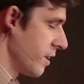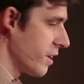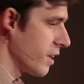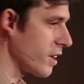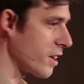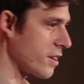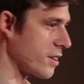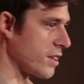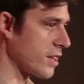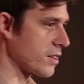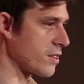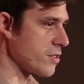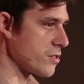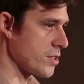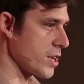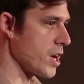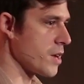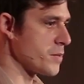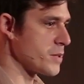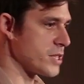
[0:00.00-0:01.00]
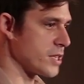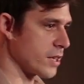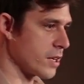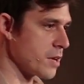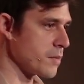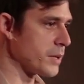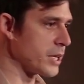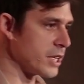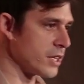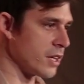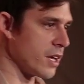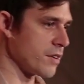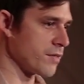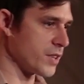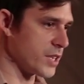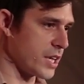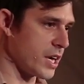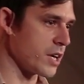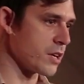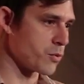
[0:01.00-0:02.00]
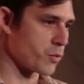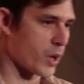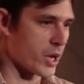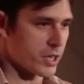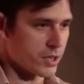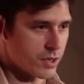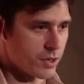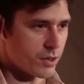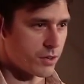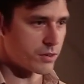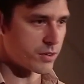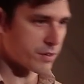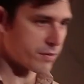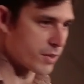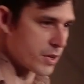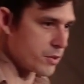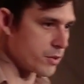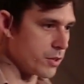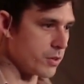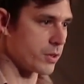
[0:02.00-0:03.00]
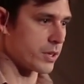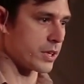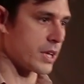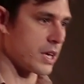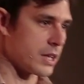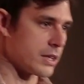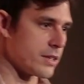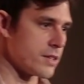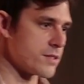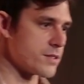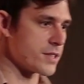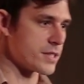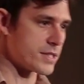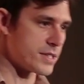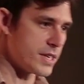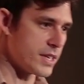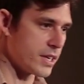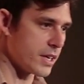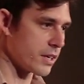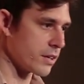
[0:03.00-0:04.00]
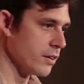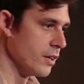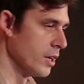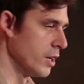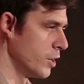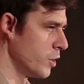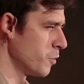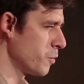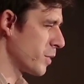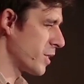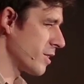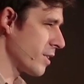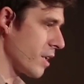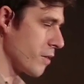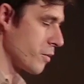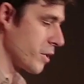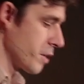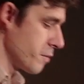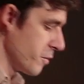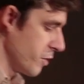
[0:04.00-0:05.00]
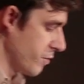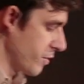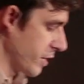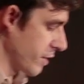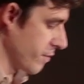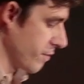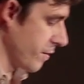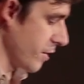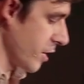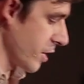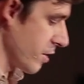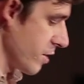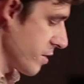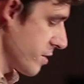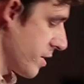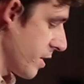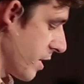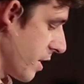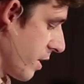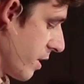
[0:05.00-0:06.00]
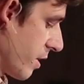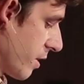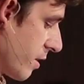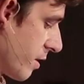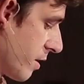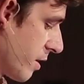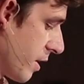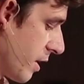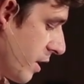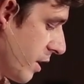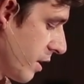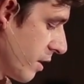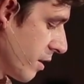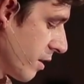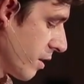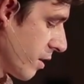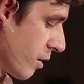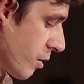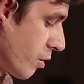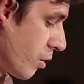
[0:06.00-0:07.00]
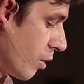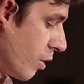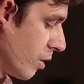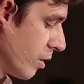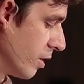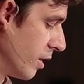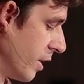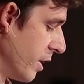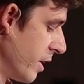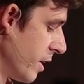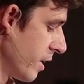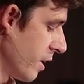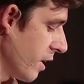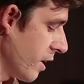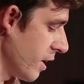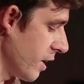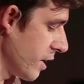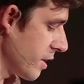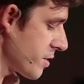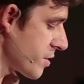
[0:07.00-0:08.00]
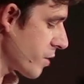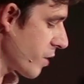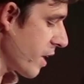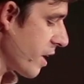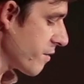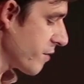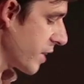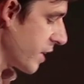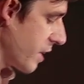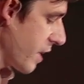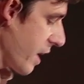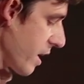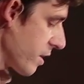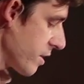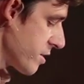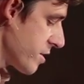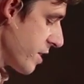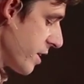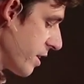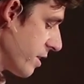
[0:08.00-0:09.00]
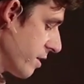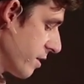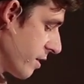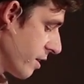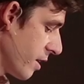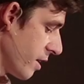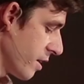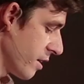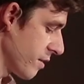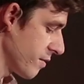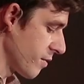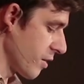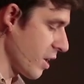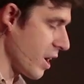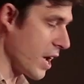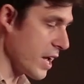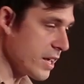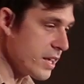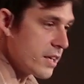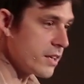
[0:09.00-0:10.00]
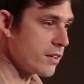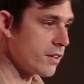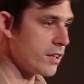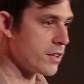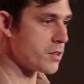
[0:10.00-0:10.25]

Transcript: They kind of think their job is to come in every day and write code, and if they're doing that, they're succeeding. They're not really moving very close to the goal. So I have an analogy for hiking.